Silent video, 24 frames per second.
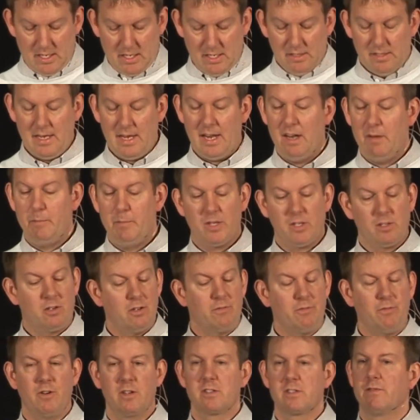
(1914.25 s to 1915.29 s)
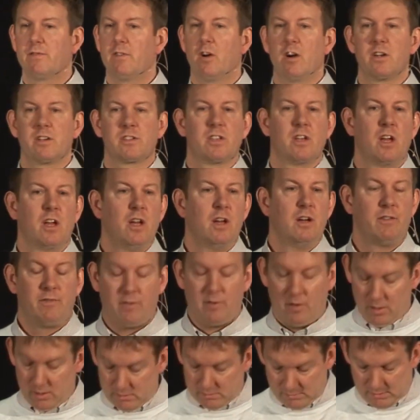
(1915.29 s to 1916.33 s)
that have been good friends of ours
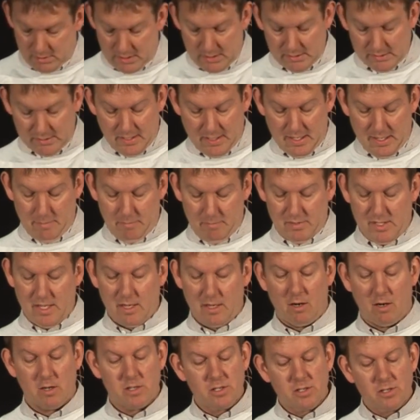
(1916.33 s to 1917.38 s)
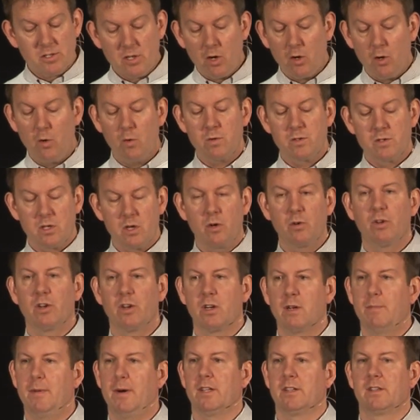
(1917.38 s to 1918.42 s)
for a long time that are so good
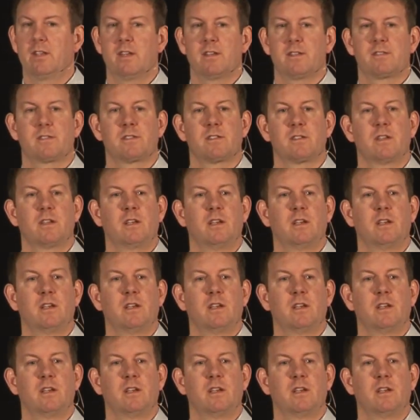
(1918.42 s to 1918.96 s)
about this.